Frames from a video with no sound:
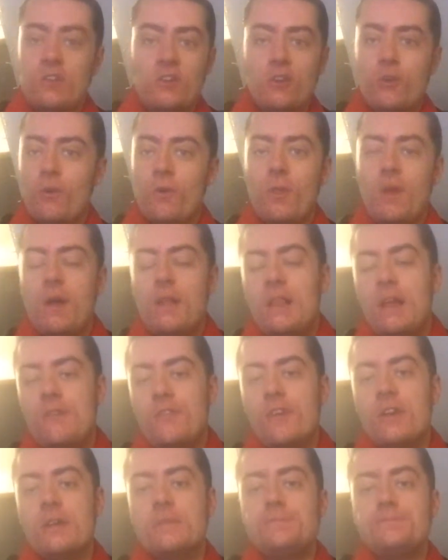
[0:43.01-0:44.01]
You will
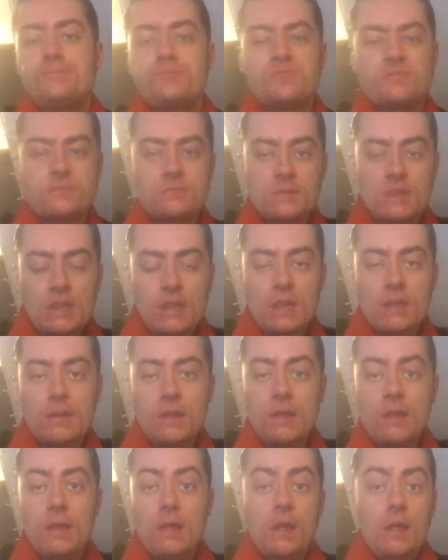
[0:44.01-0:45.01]
love it.
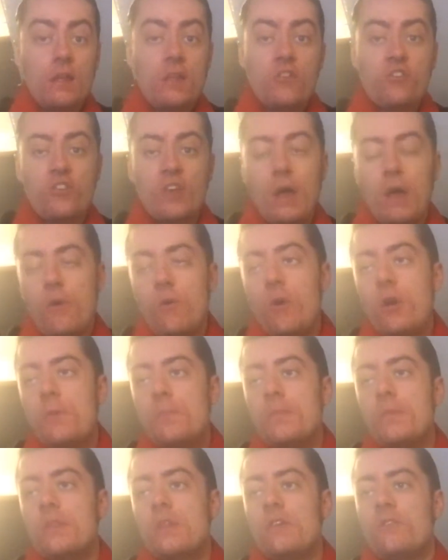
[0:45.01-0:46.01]

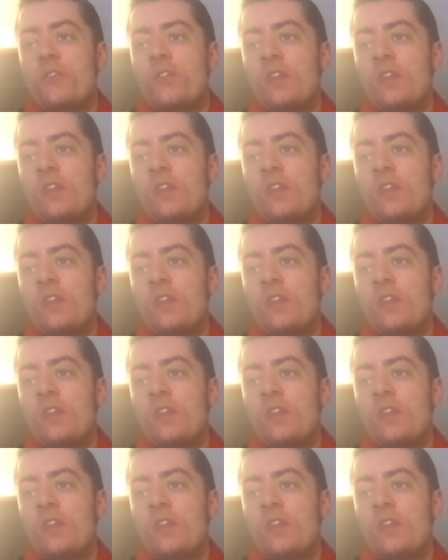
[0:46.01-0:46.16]
So the